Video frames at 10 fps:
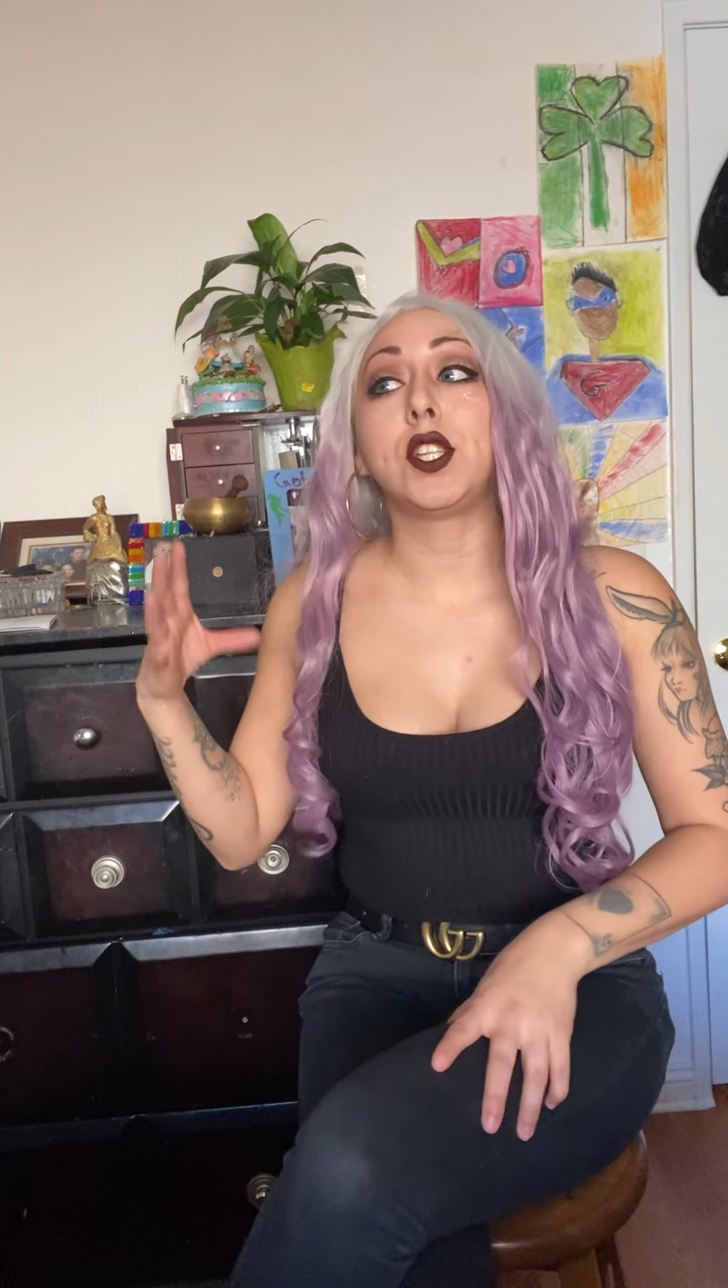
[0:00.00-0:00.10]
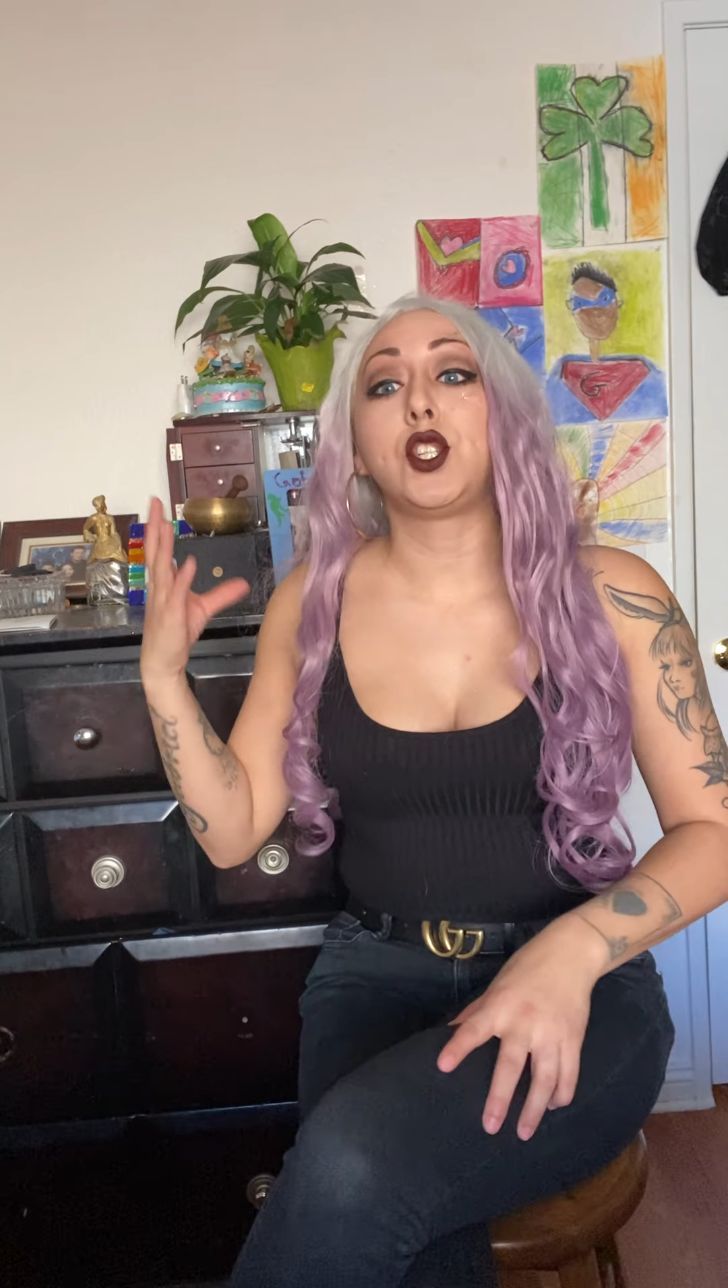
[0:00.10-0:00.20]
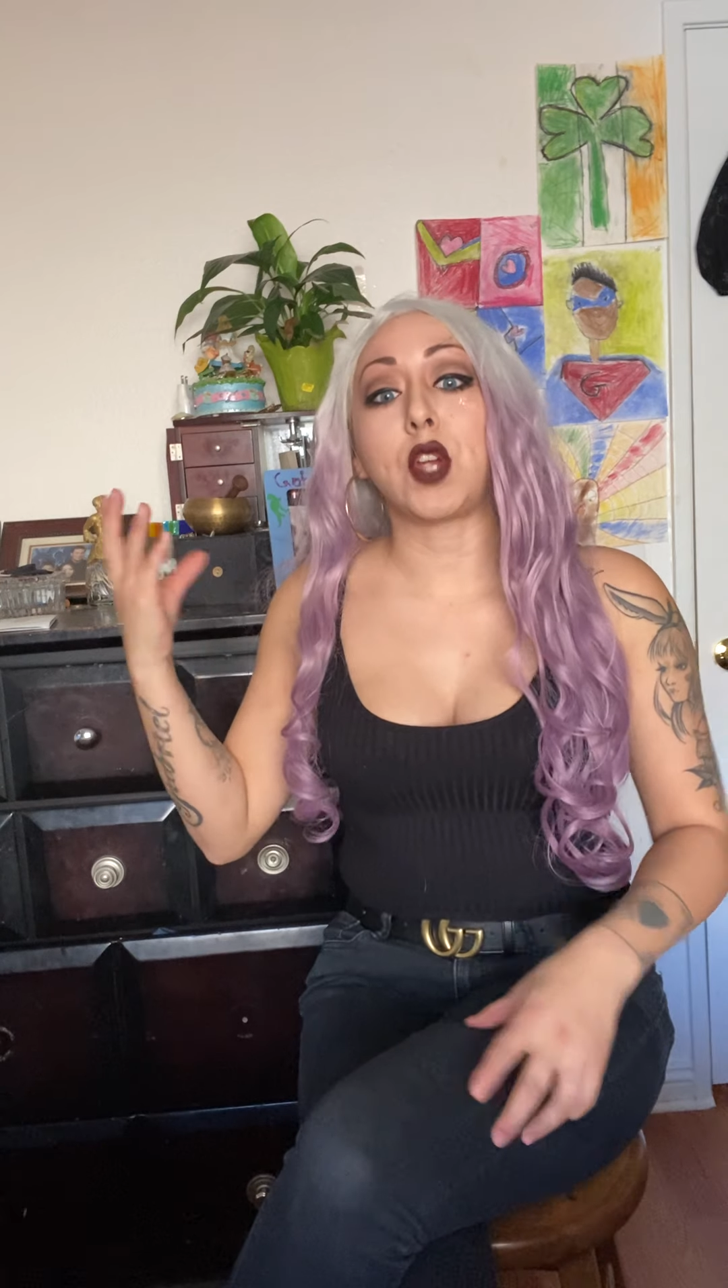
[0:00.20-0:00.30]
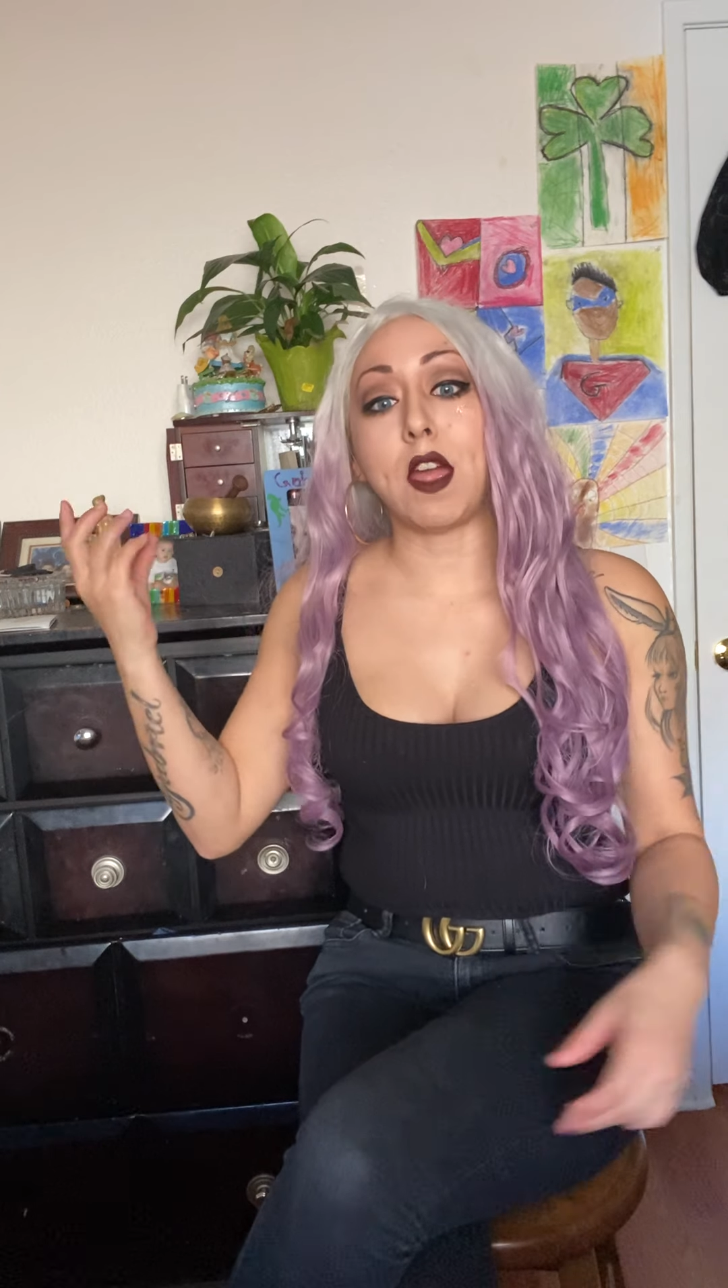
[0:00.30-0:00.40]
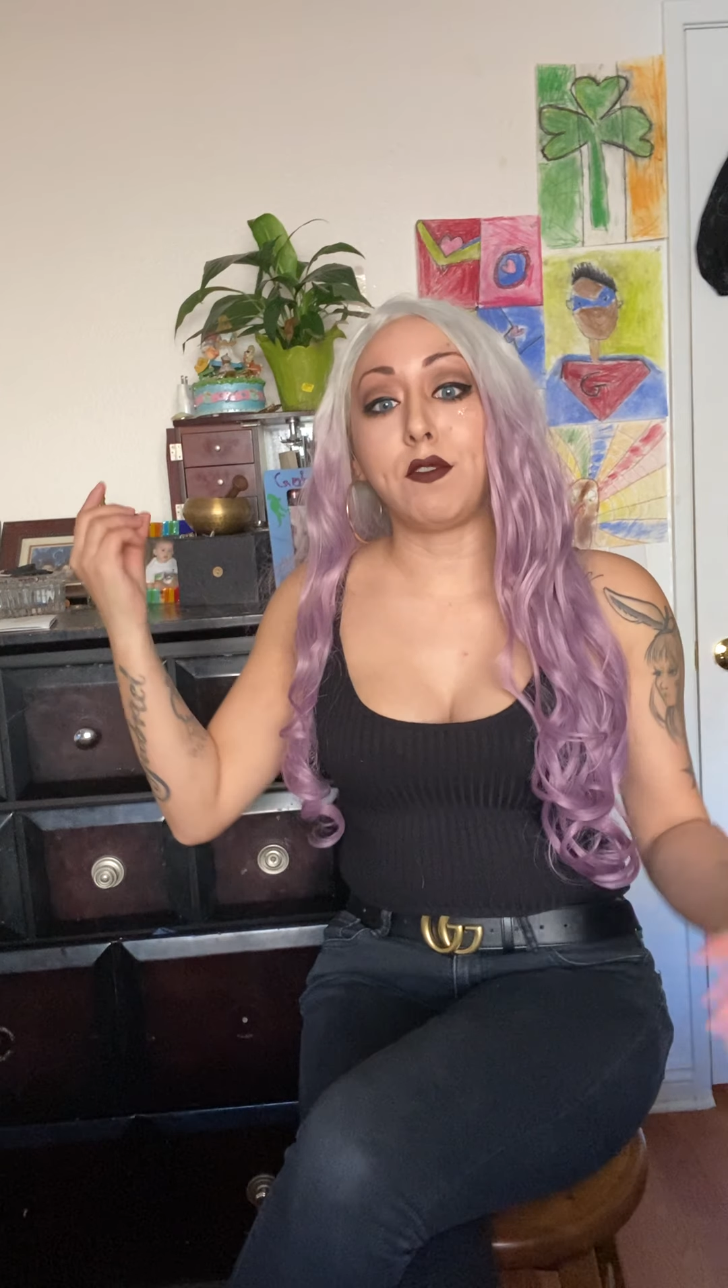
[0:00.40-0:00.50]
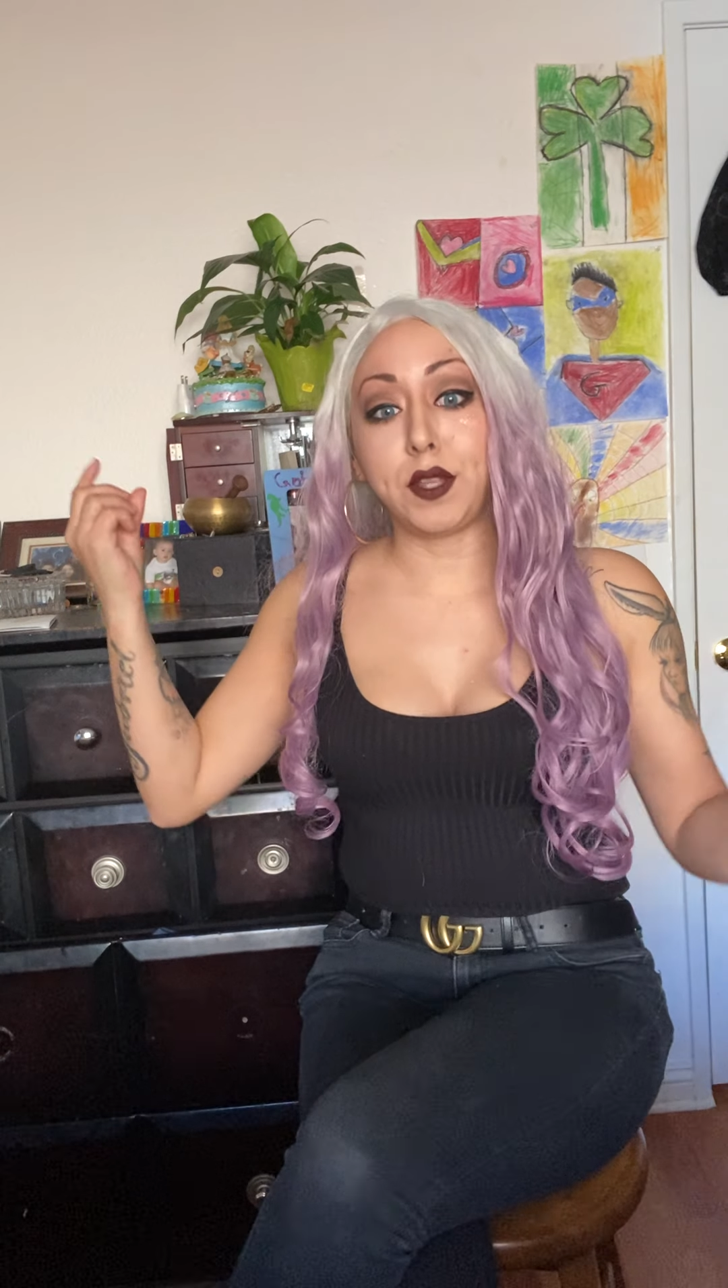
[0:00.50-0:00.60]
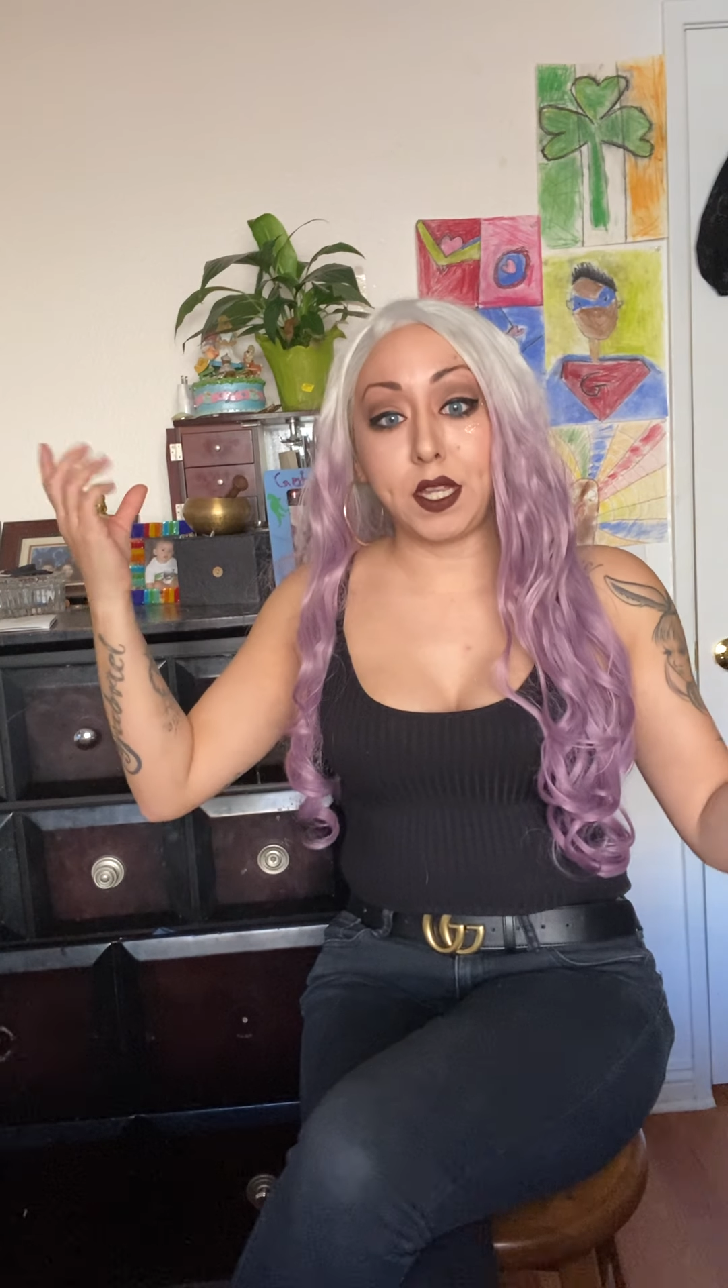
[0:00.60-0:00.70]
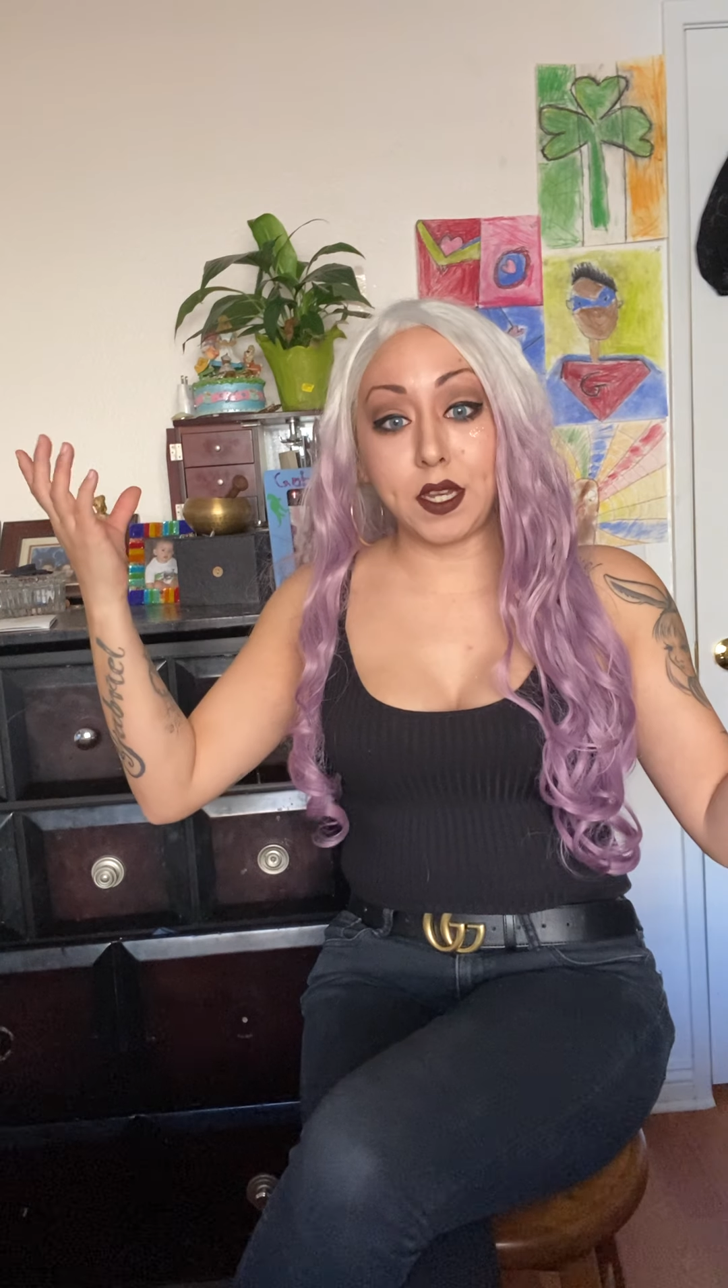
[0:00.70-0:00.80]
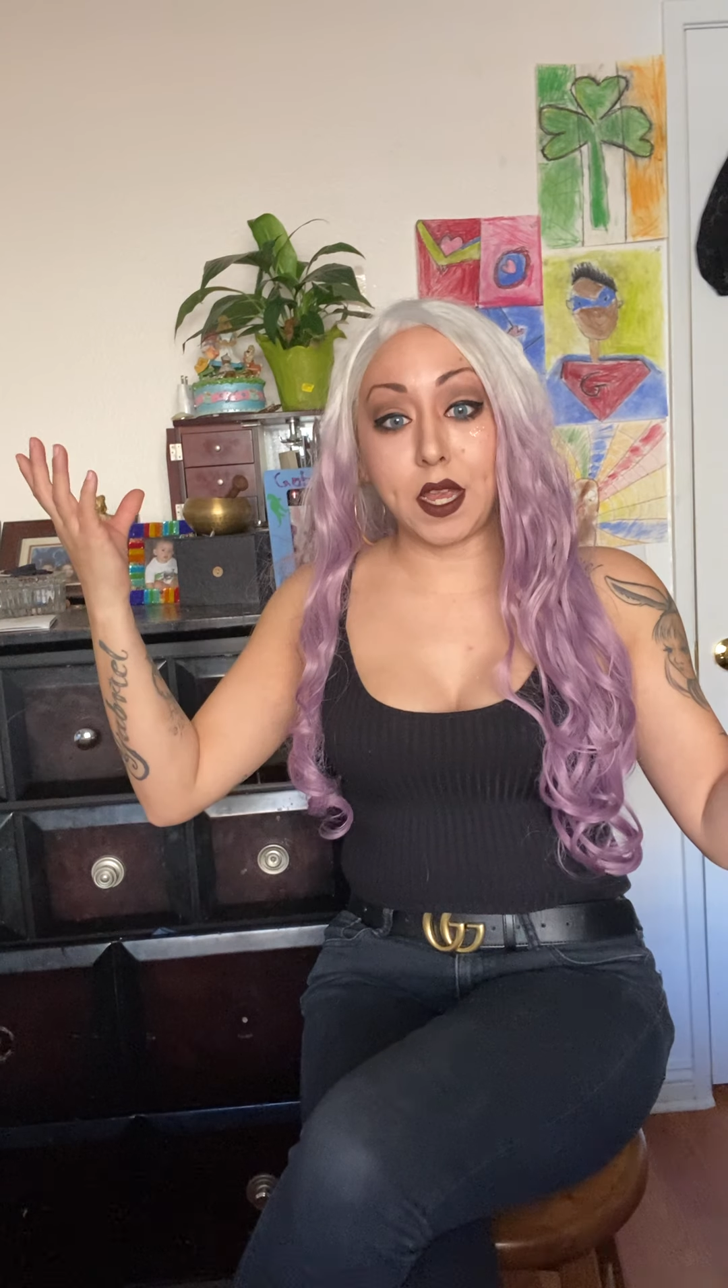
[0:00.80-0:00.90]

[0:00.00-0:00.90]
traveling